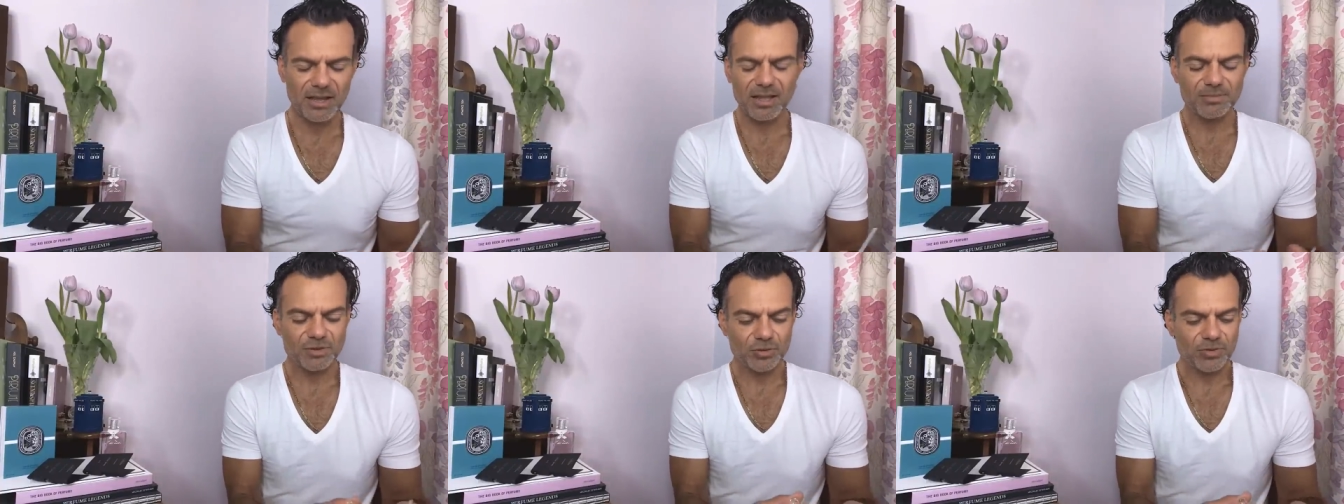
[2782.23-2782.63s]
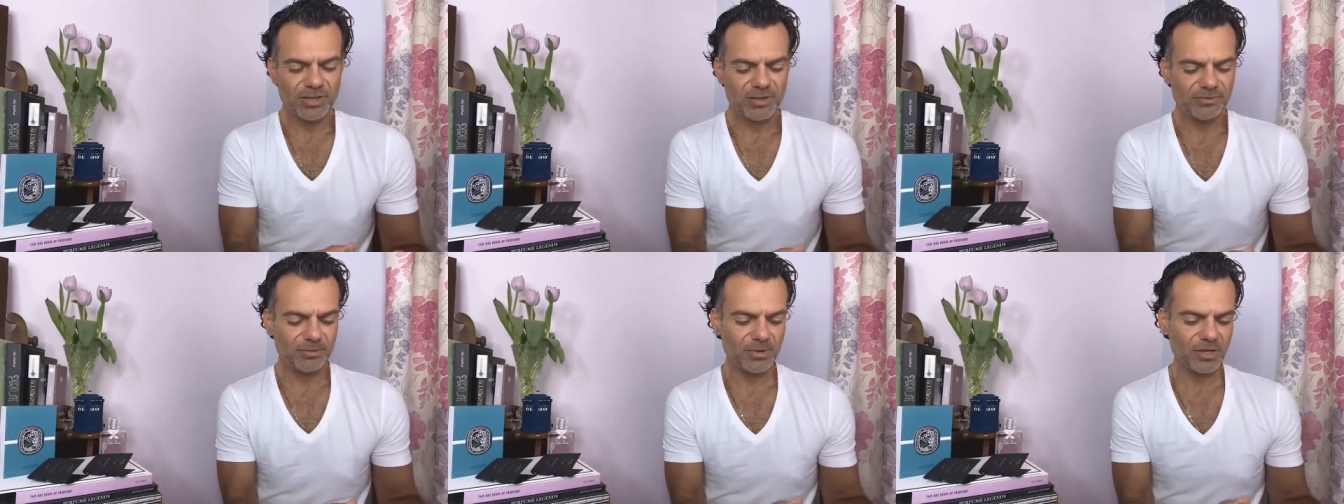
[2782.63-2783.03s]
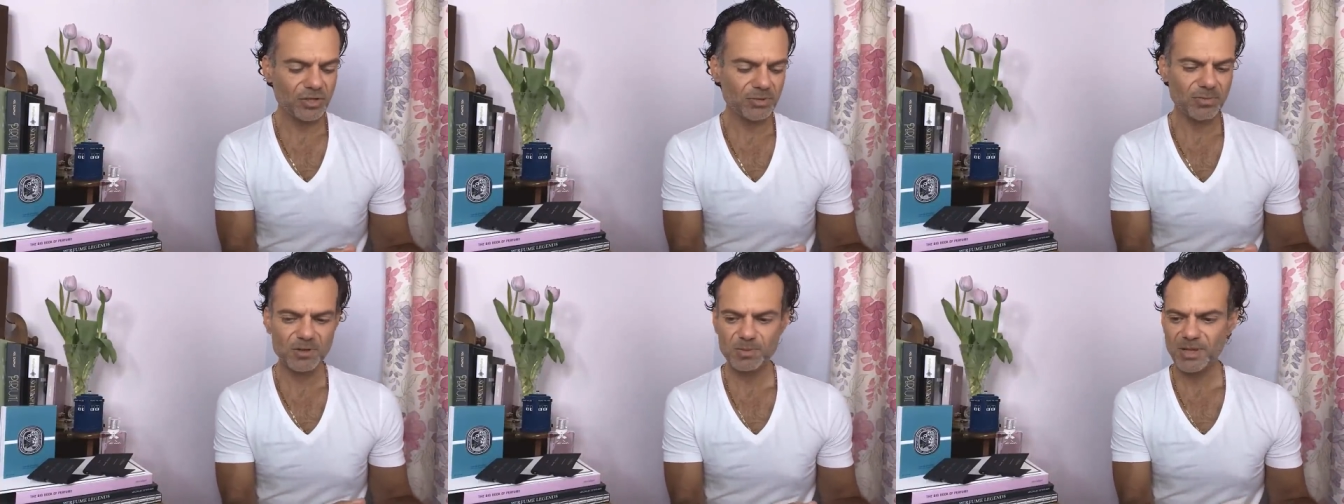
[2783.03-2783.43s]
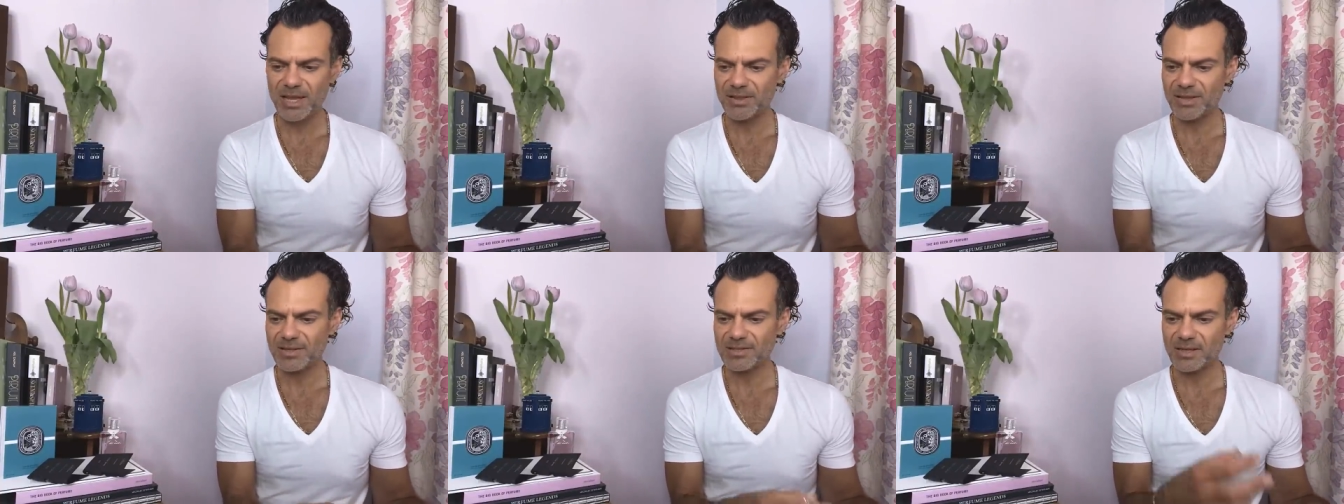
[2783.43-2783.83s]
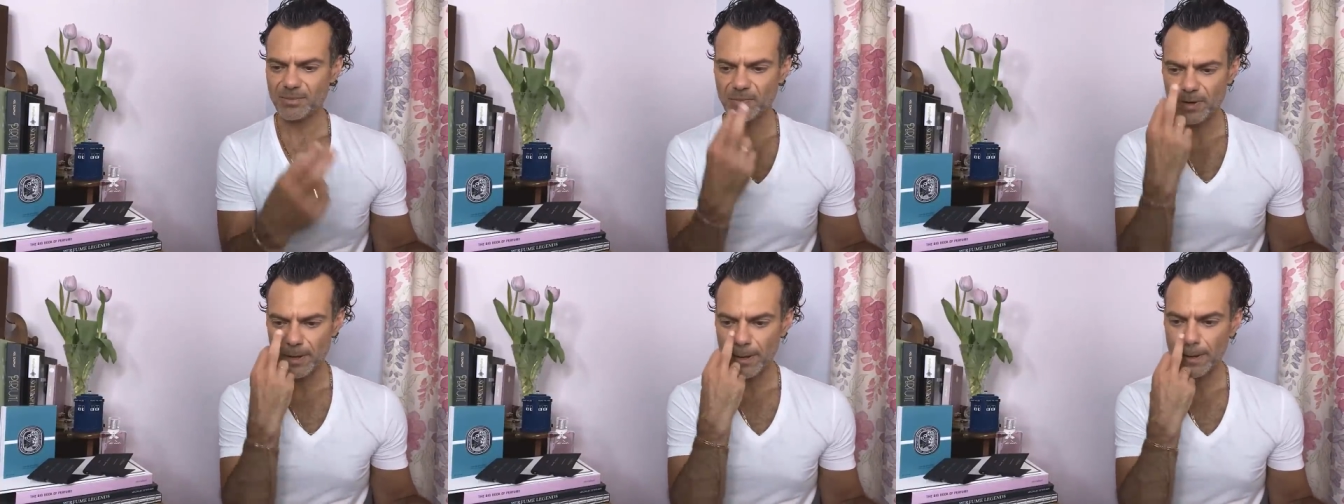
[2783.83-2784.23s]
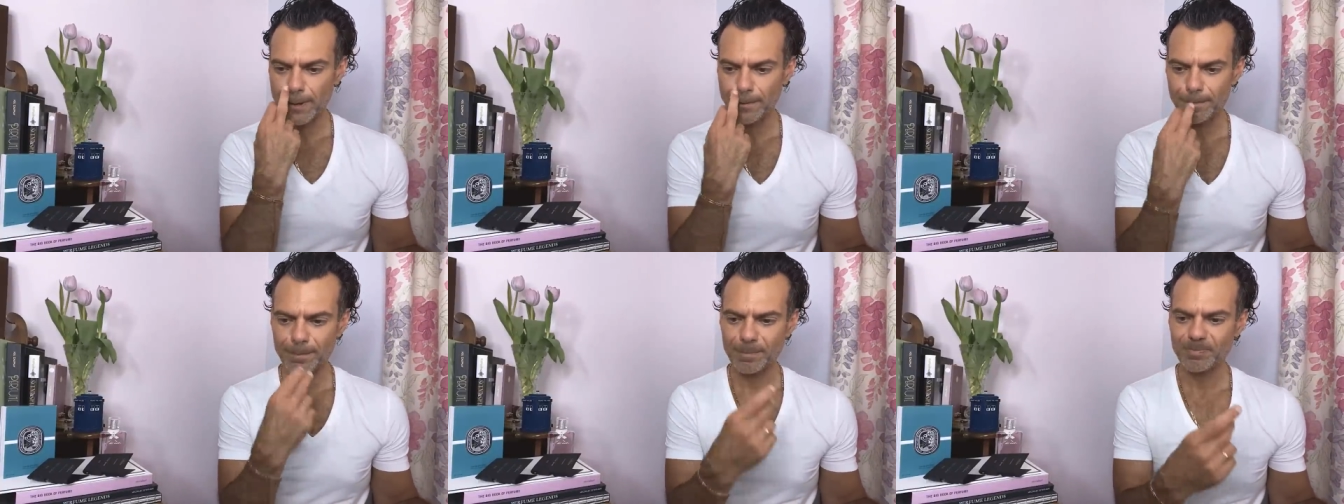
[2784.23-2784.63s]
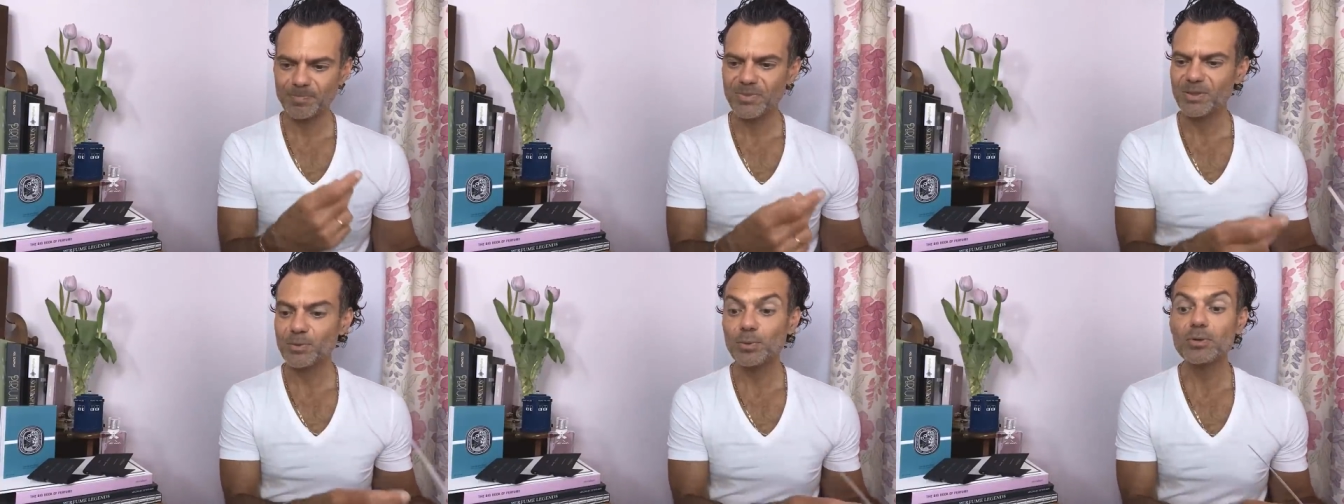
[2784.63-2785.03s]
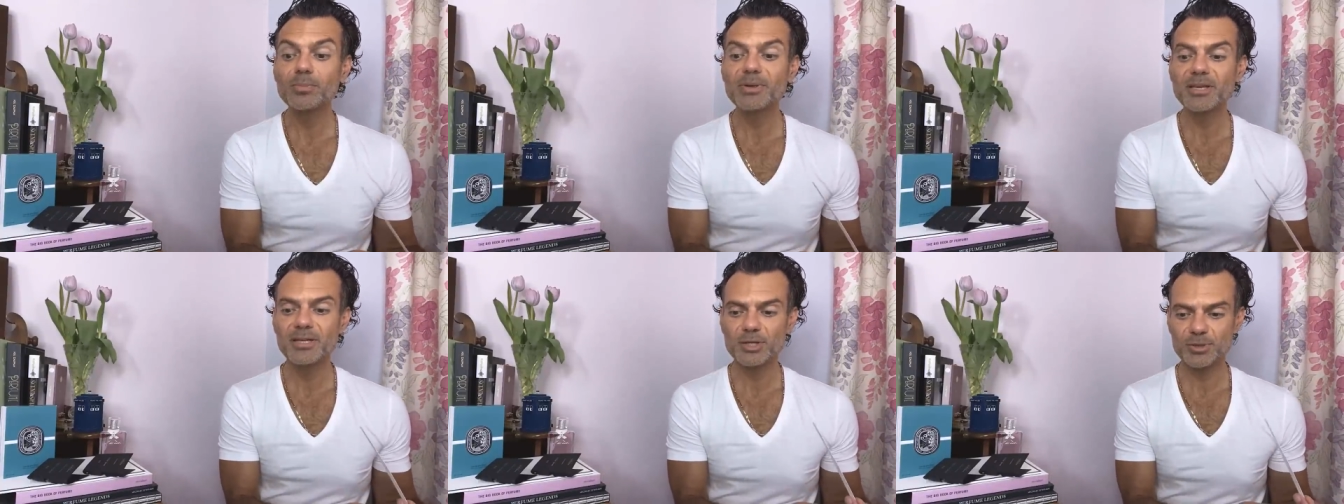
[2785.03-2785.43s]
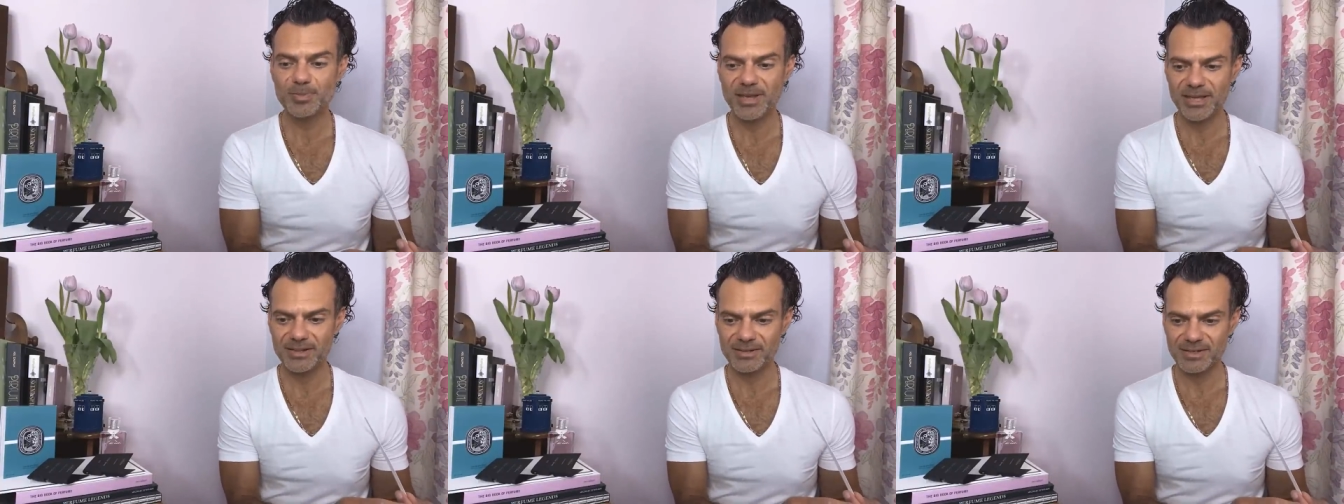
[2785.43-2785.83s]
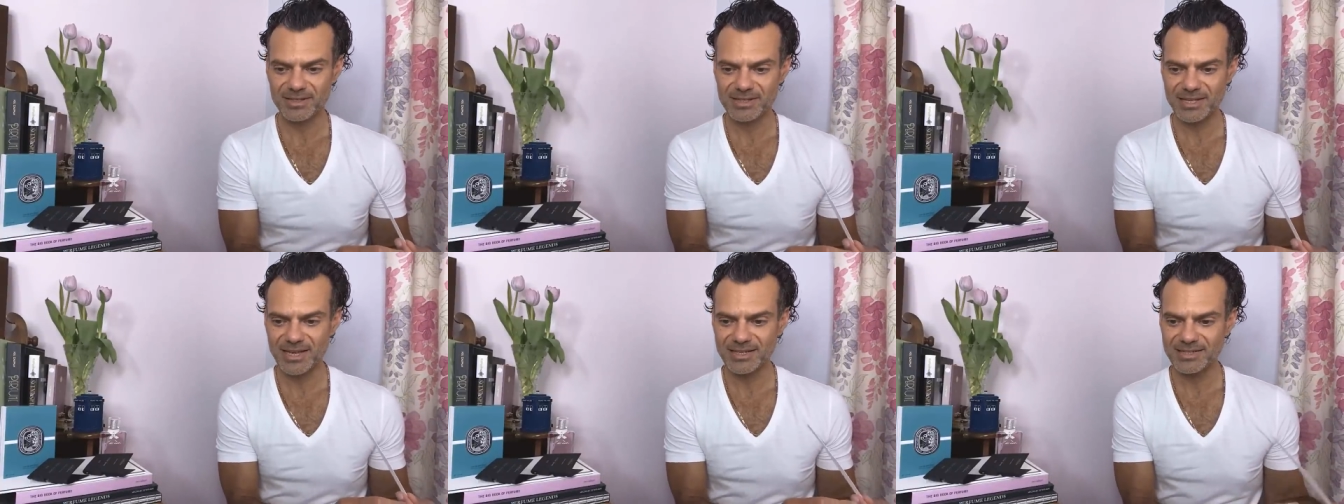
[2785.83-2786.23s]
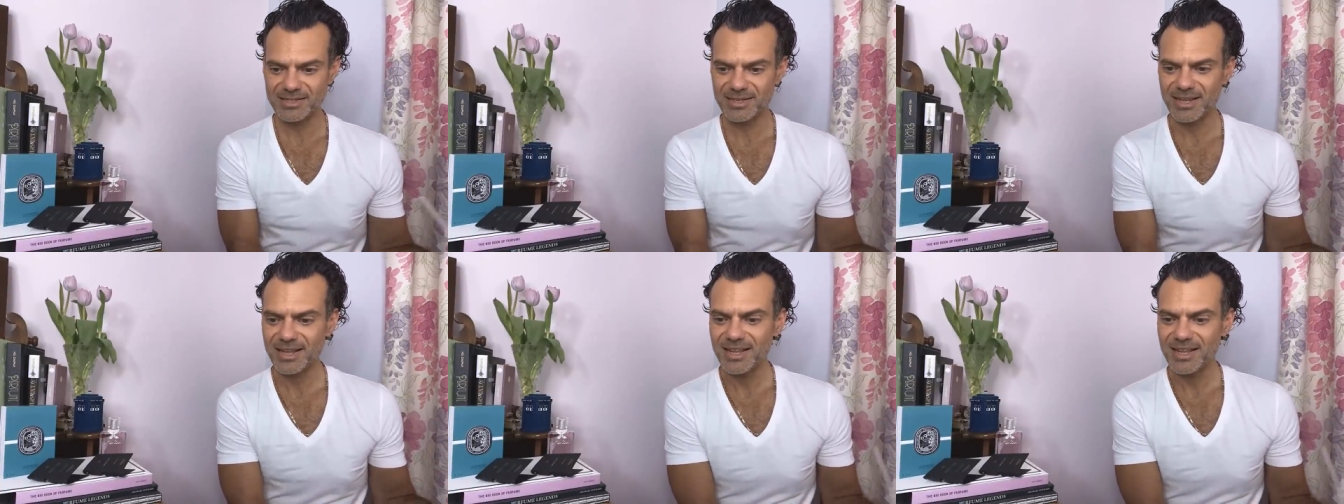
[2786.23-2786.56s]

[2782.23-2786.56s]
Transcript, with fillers: i'm sure the information must be out there somewhere um, call me ishmael says